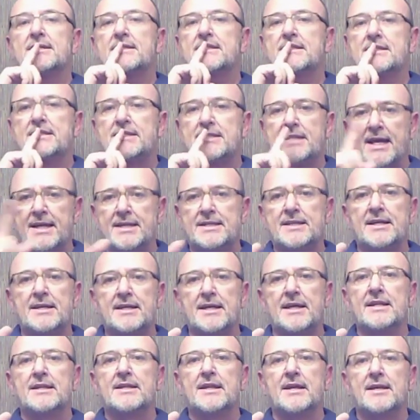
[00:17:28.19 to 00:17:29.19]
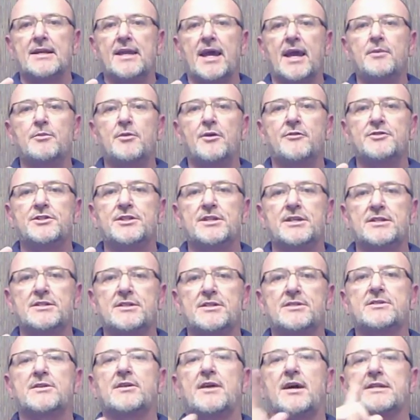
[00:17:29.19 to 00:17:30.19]
Satan, in the name of
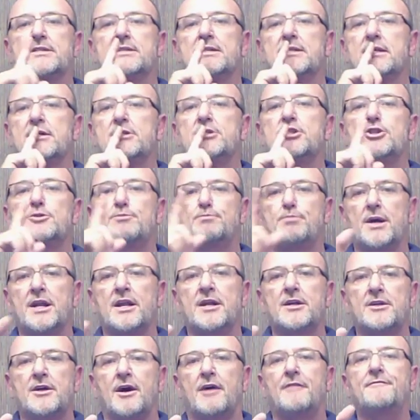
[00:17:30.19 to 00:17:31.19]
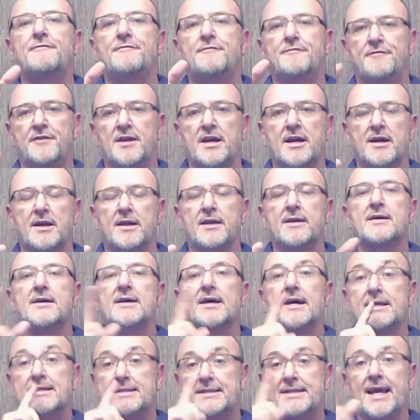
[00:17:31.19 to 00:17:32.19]
Jesus Christ, the spirit of fear
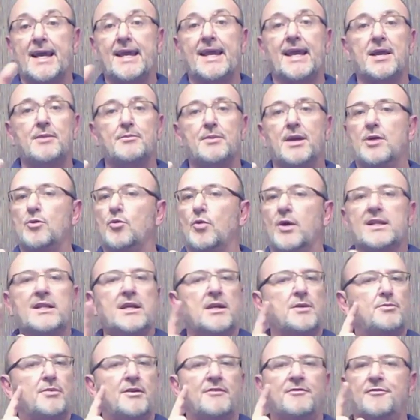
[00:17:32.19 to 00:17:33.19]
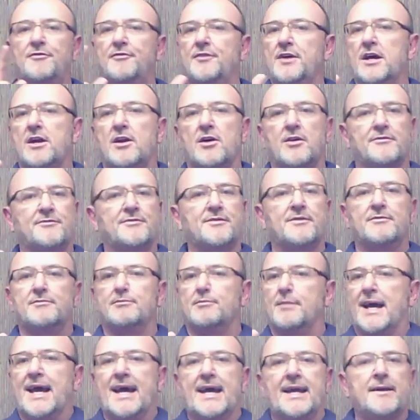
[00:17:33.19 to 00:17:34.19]
attacking me," whether it be fear of
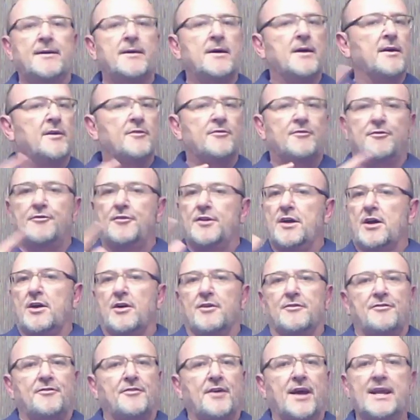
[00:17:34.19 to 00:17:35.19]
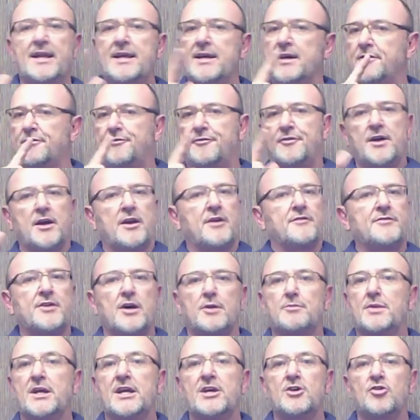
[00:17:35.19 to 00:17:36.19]
man, fear of failure, fear of
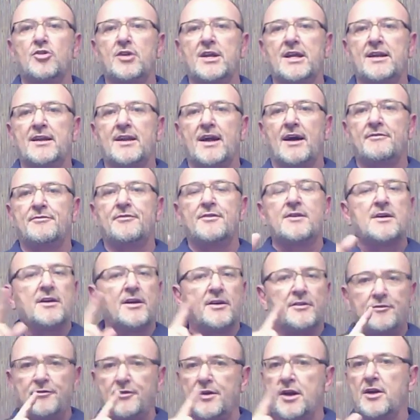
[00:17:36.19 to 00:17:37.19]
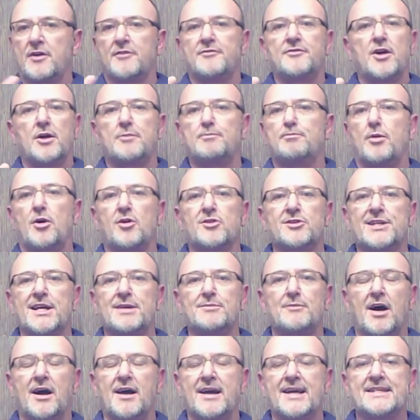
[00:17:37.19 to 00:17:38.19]
not being good enough, fear of not
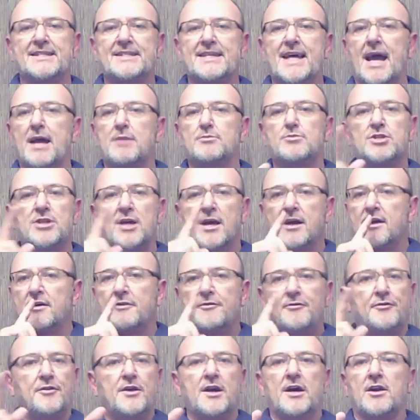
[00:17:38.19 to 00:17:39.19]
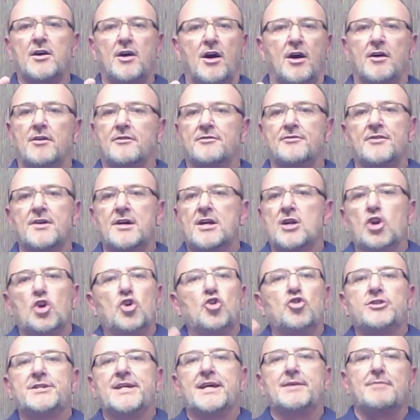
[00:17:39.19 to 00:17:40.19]
passing my exams, fear of
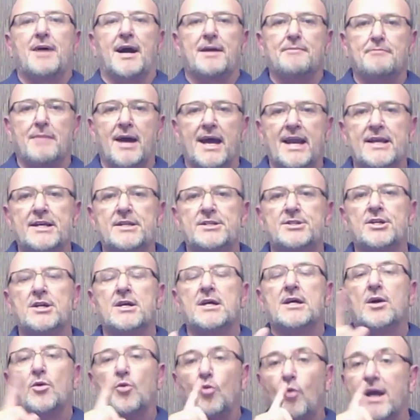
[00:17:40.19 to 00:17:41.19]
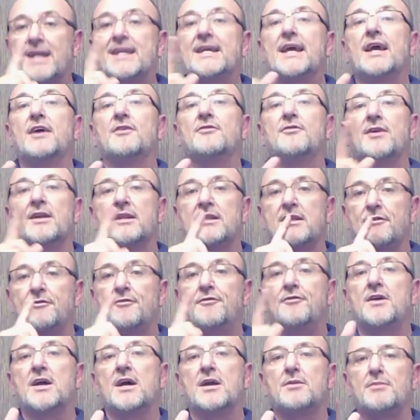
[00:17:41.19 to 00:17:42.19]
losing my marriage, whatever the
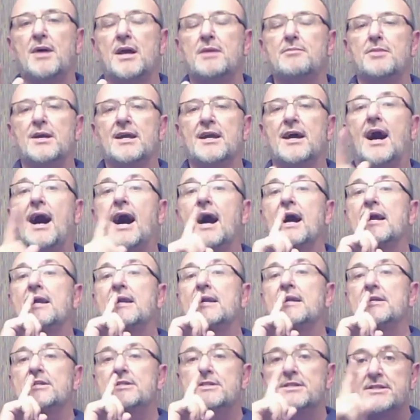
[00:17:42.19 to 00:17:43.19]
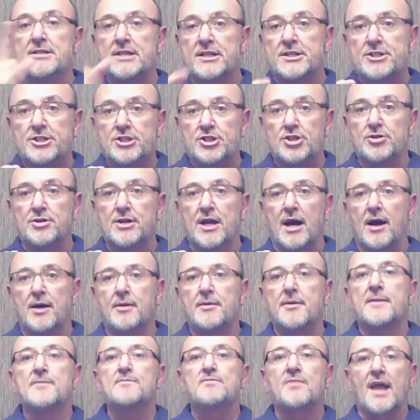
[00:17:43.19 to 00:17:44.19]
fear may be, I resist you
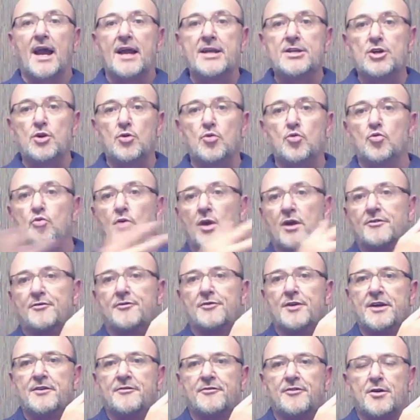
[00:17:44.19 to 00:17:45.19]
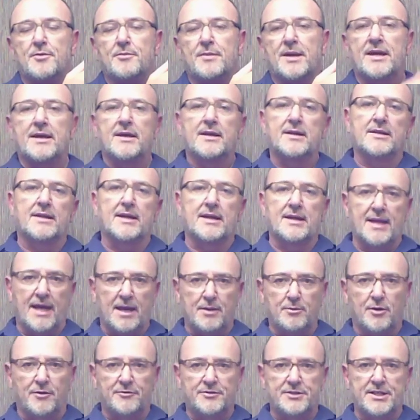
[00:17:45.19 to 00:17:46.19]
now, and you will flee from me in the
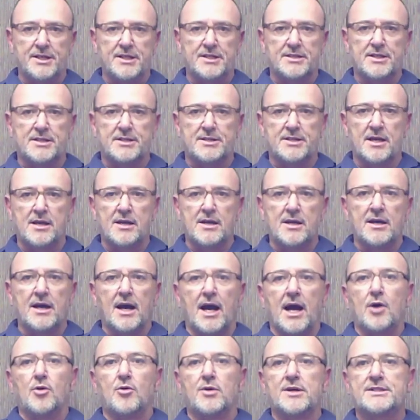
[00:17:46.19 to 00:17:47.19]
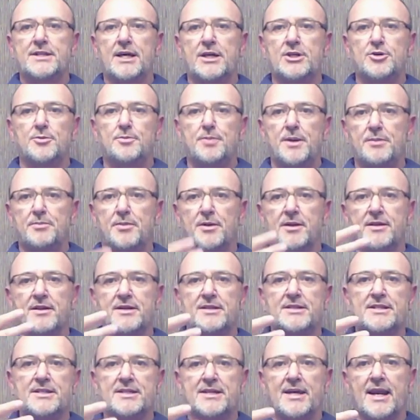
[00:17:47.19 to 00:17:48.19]
name of Jesus. I always say to people,
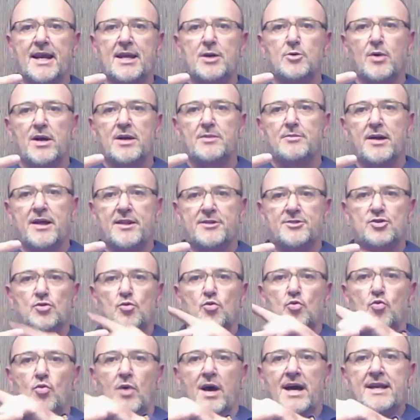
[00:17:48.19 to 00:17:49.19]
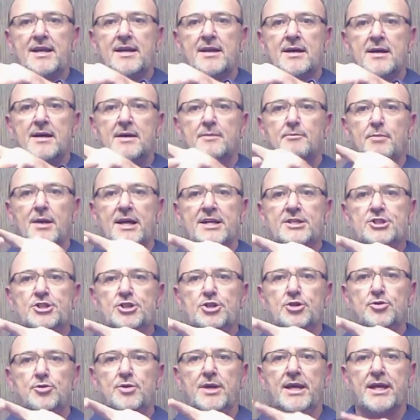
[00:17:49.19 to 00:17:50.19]
this is grade one maths, one plus
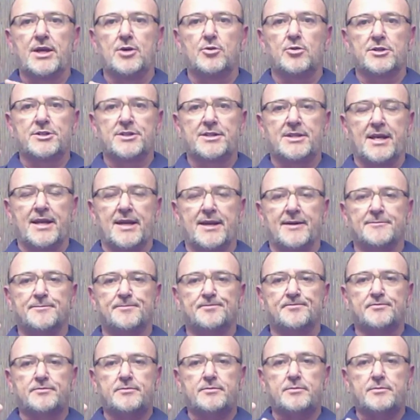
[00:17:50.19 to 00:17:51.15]
two equals three.